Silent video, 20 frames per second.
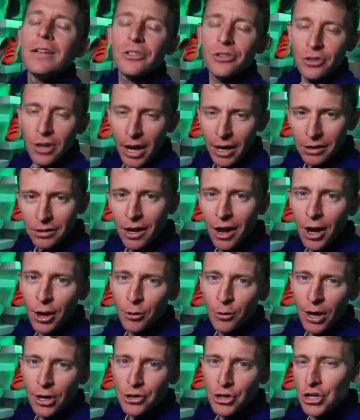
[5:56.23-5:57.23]
It's not a long
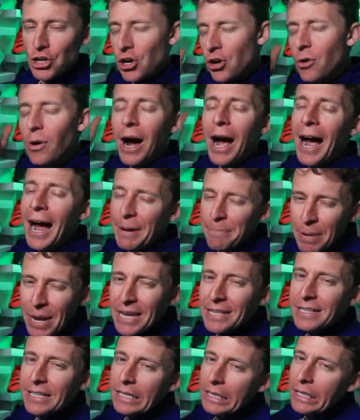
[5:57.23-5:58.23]
run shoe. I
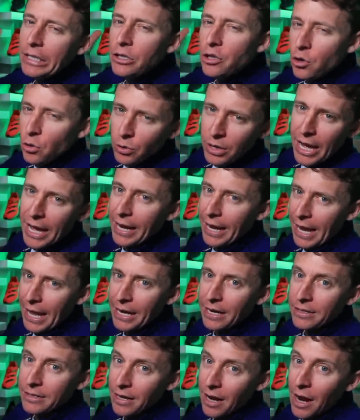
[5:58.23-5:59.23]
basically knew that ahead
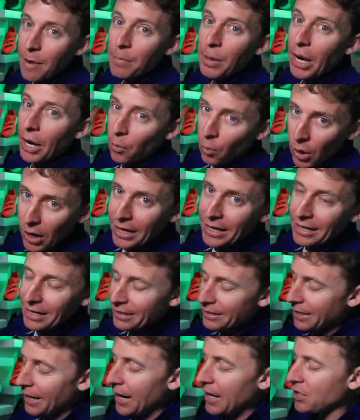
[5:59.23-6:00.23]
of time, but I wanted to
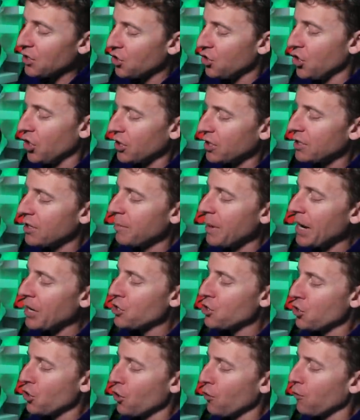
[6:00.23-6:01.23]
test just to make
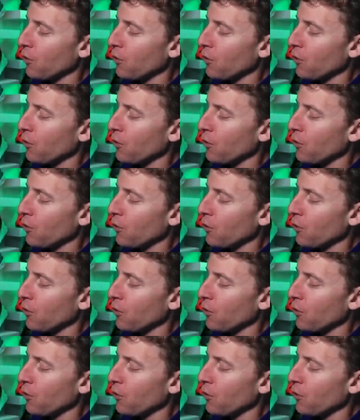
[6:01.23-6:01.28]
sure